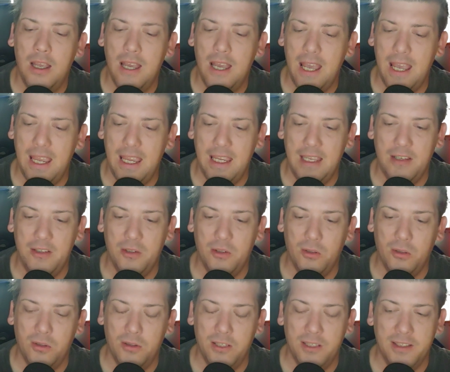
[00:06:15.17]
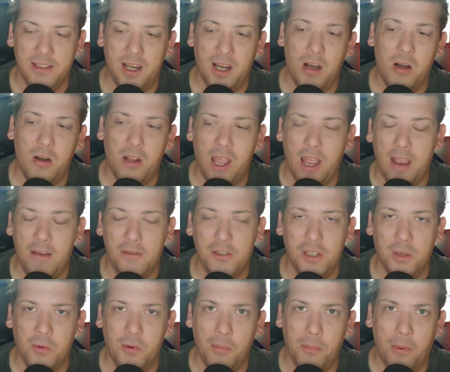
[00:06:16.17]
and her desire to have
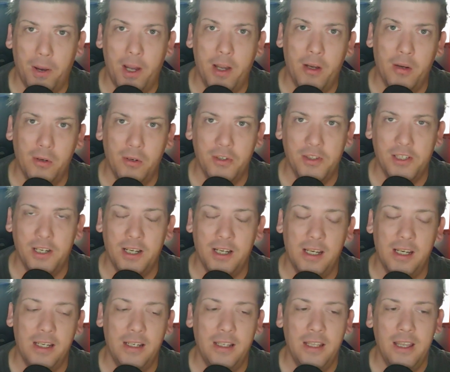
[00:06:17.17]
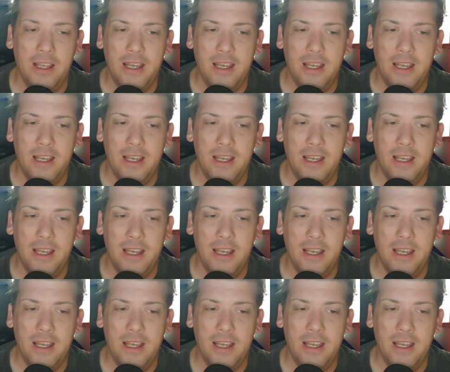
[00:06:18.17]
someone by her side,